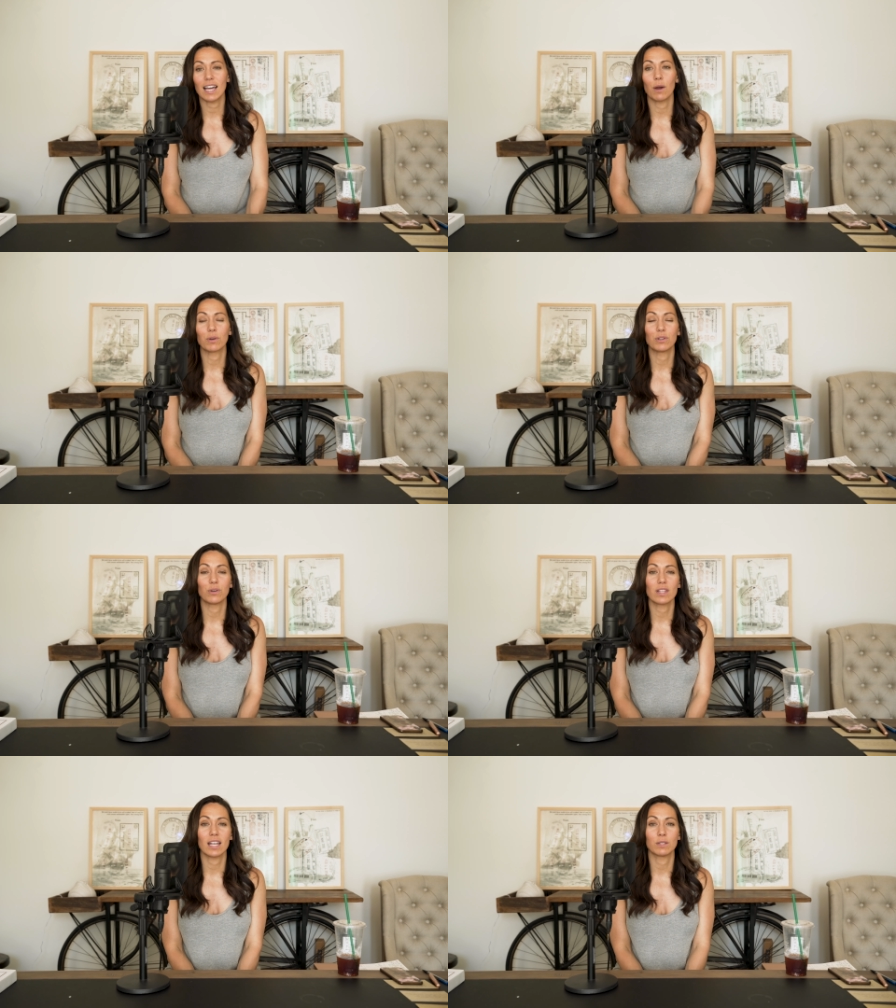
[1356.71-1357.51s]
That's how we're
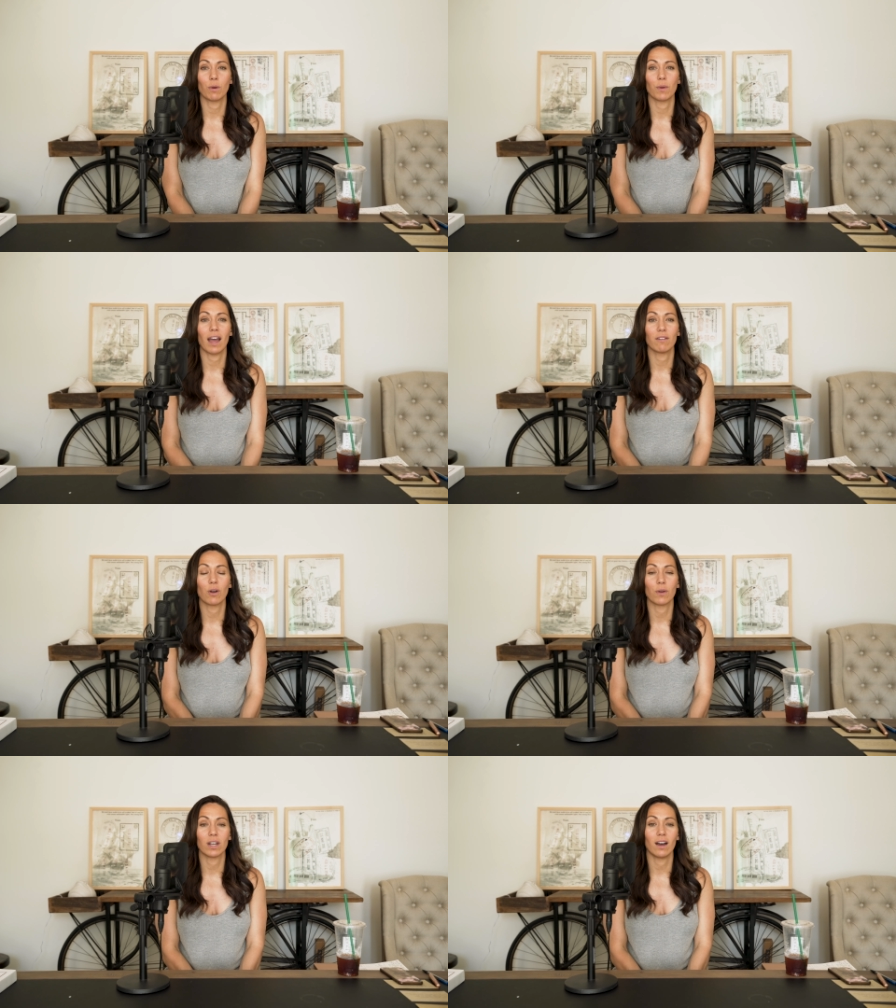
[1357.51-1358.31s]
doing. That's what we
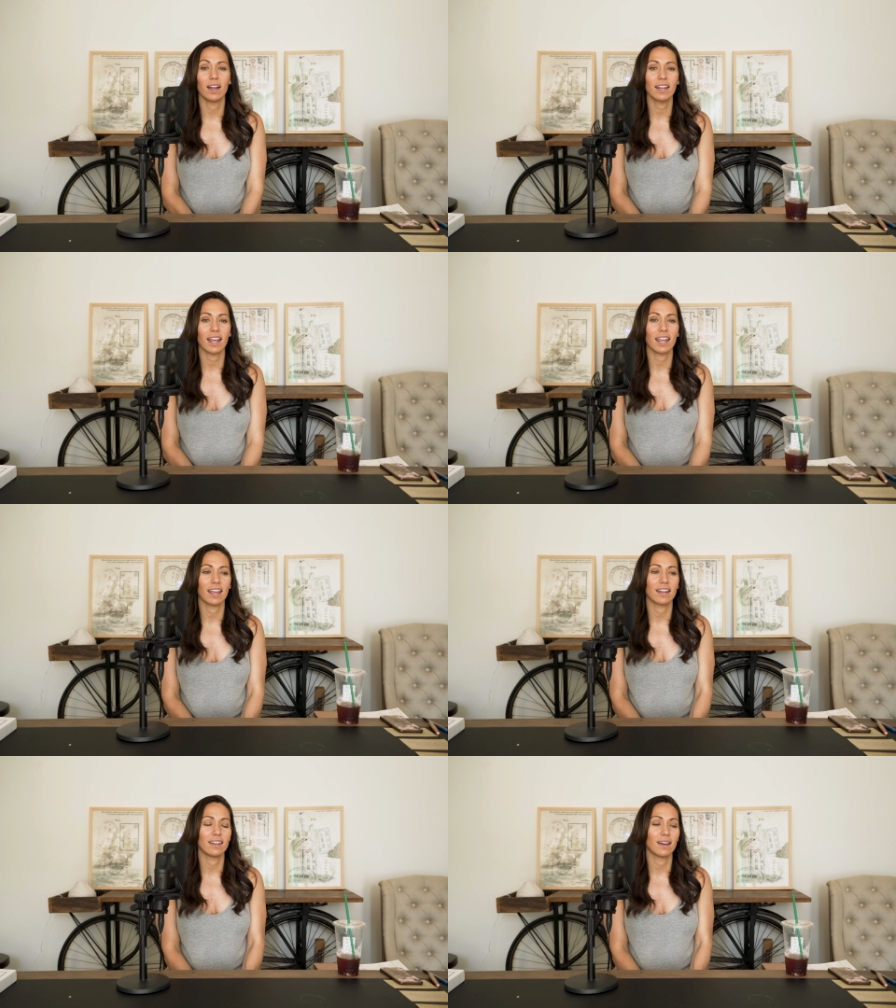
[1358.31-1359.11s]
have going on.
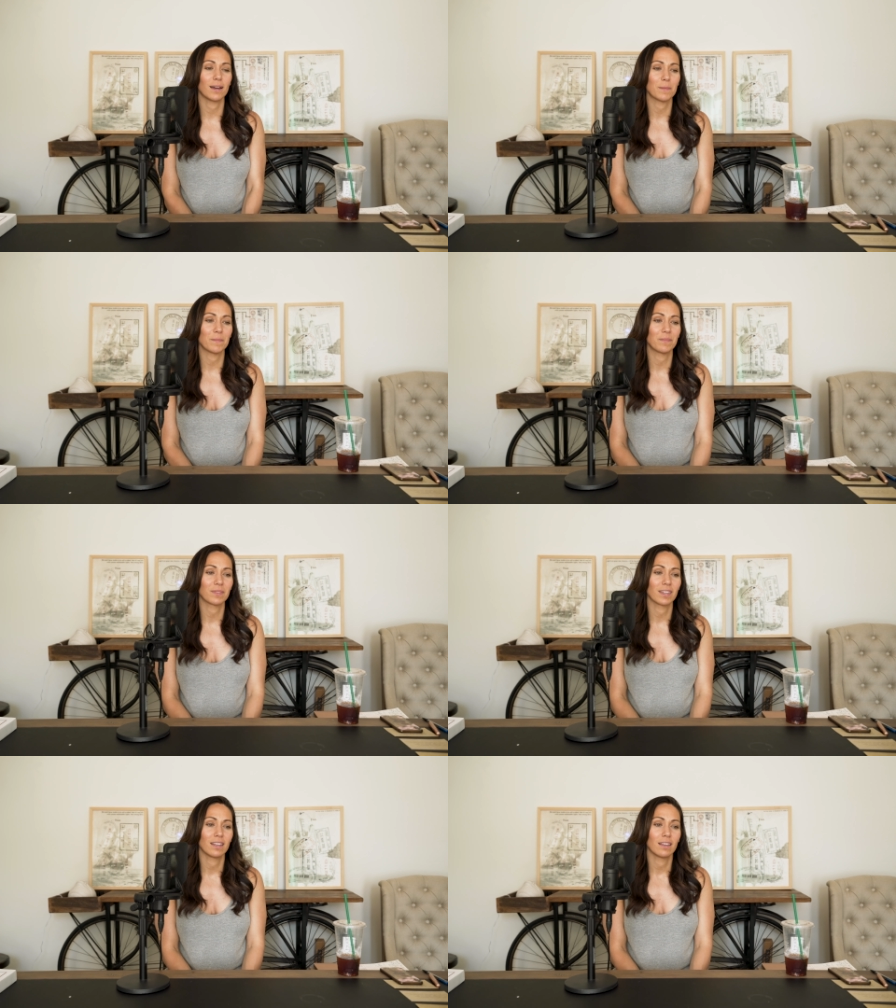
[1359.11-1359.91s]
And, um,